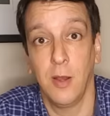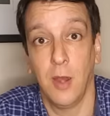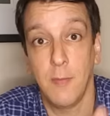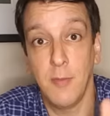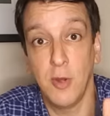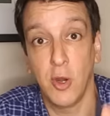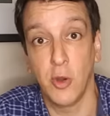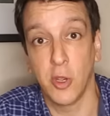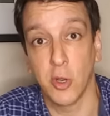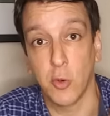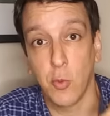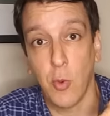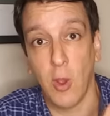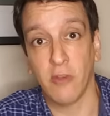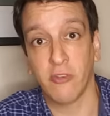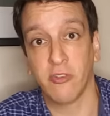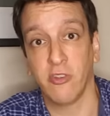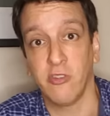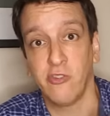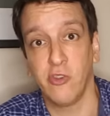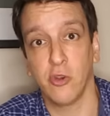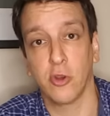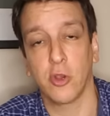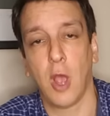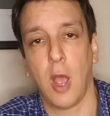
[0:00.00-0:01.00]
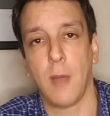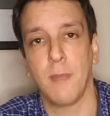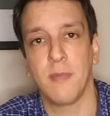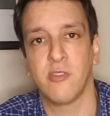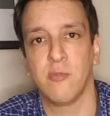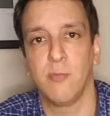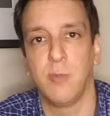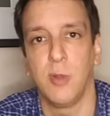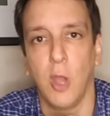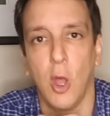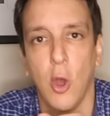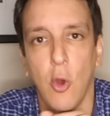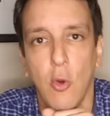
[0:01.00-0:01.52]
Let me know your questions, your comments
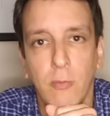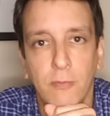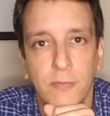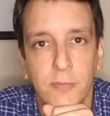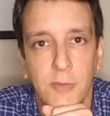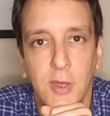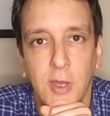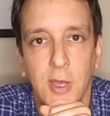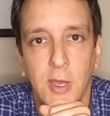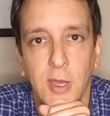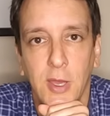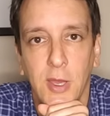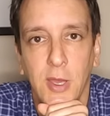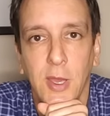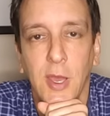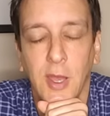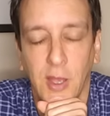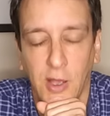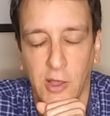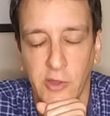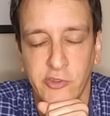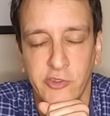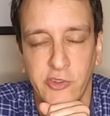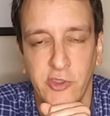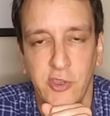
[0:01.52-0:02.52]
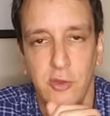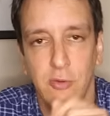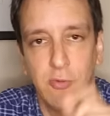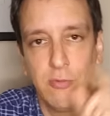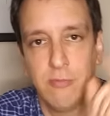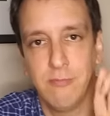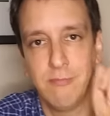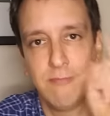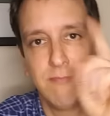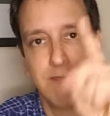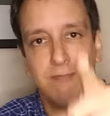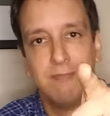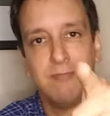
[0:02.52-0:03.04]
below. I'll see you
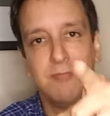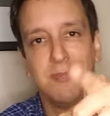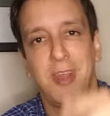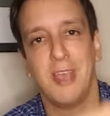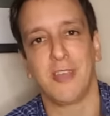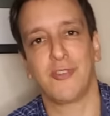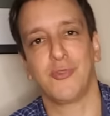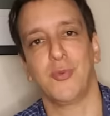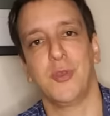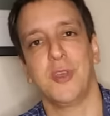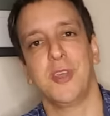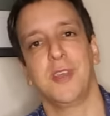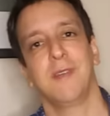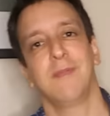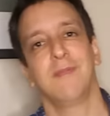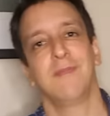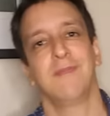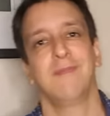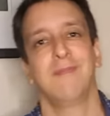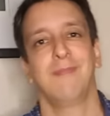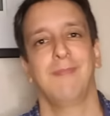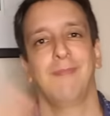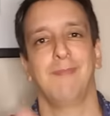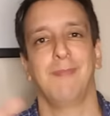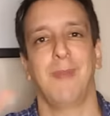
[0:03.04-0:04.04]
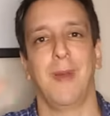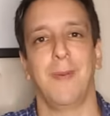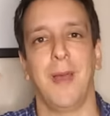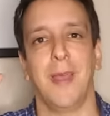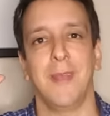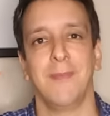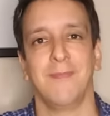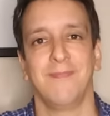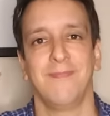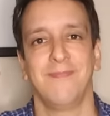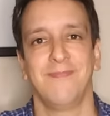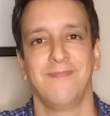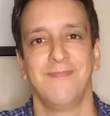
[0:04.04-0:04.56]
next week.
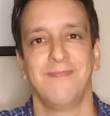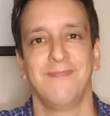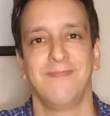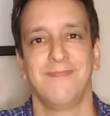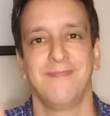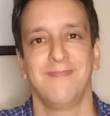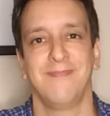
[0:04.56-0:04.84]
Bye-bye.